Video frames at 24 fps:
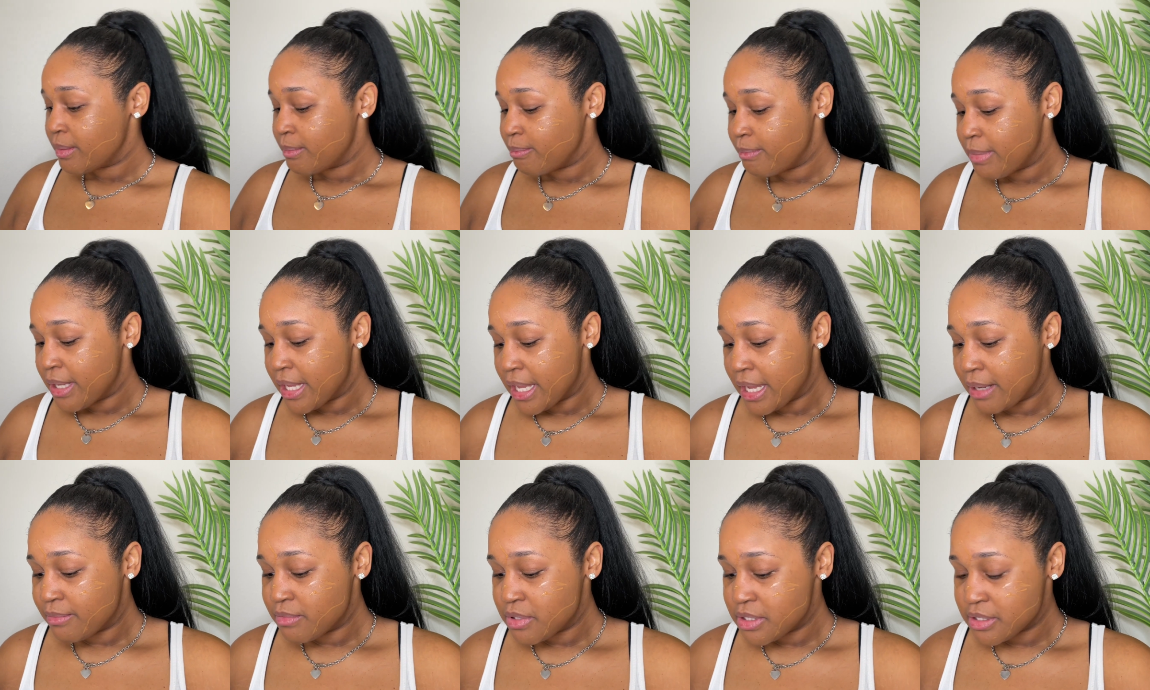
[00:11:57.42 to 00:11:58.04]
But
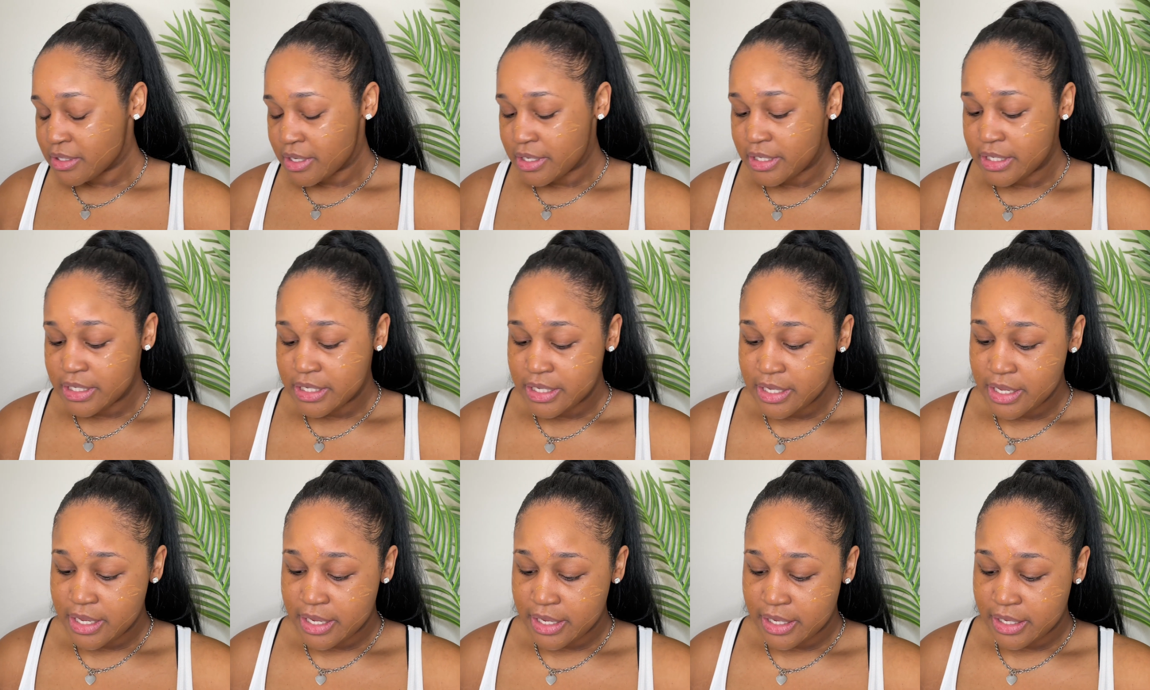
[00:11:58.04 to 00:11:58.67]
yeah, I'm just gonna,
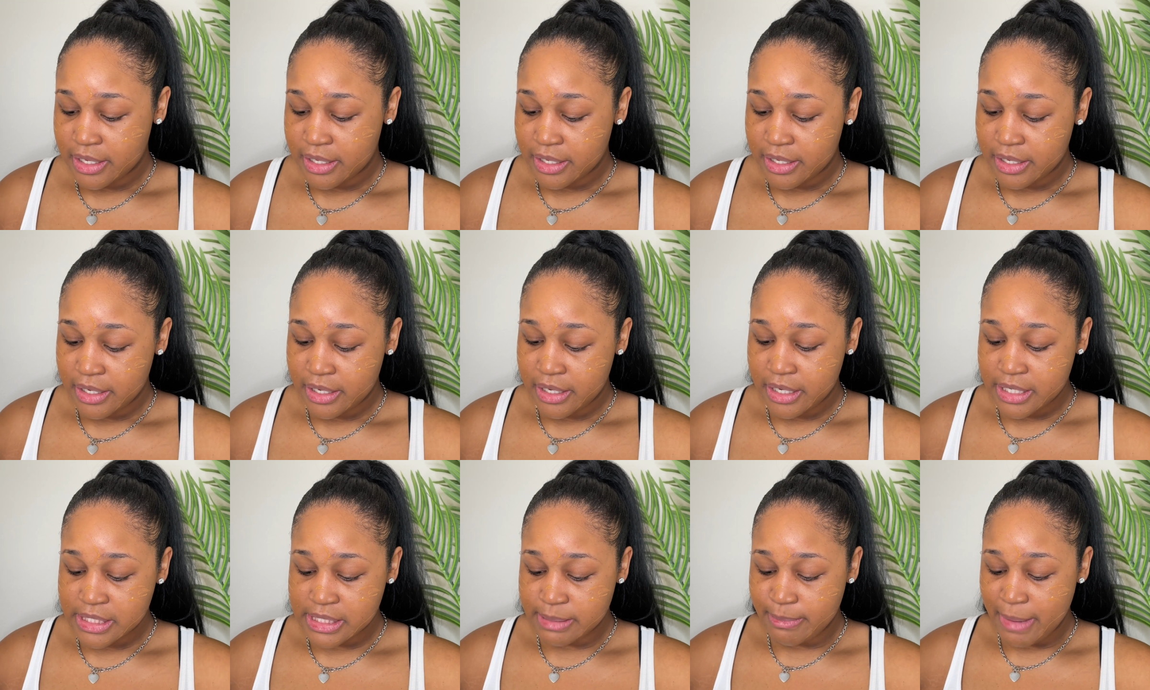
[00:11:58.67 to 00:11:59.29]
it
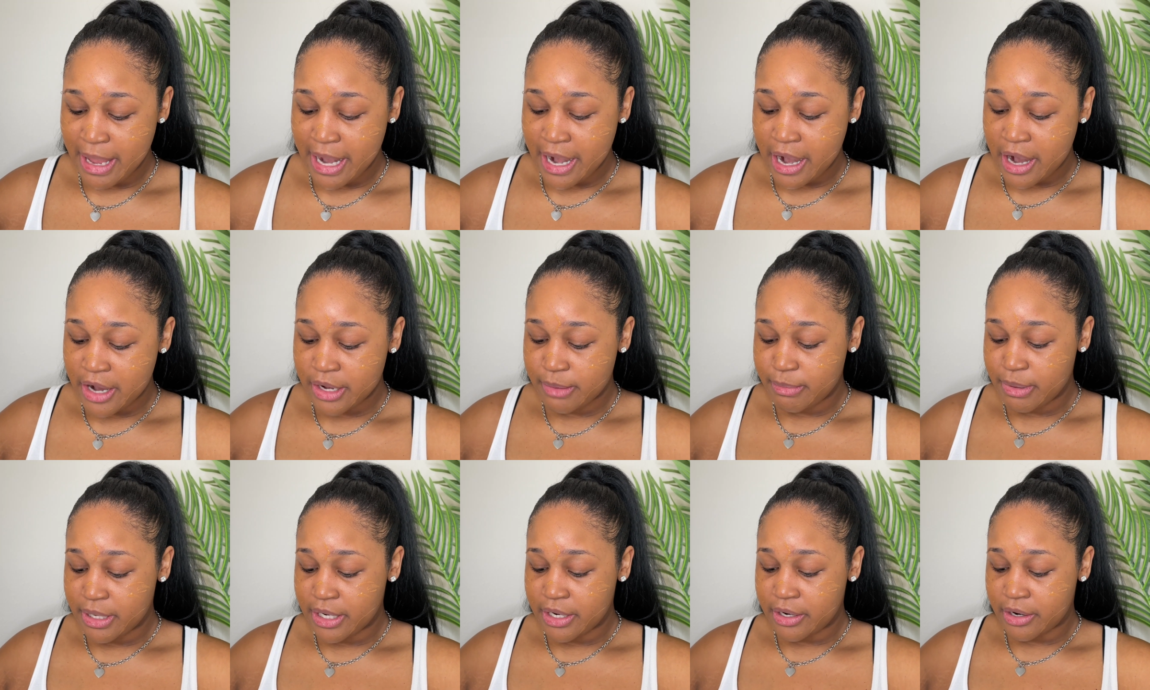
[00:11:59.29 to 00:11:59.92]
doesn't matter how you
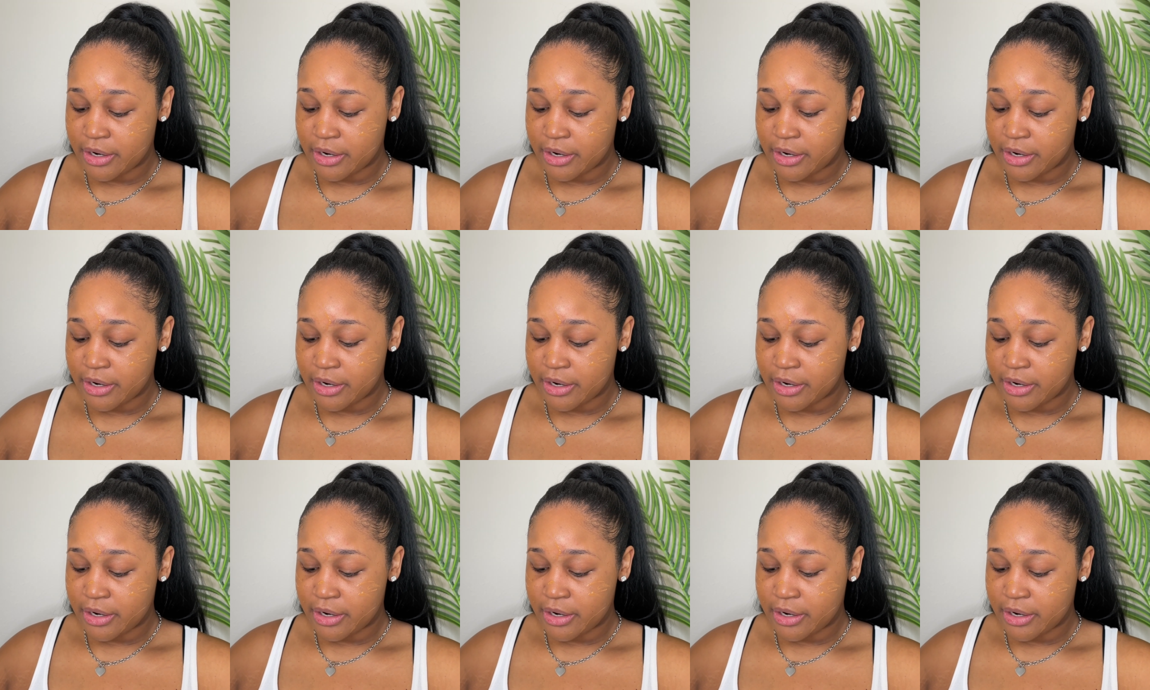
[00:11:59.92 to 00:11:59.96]
put it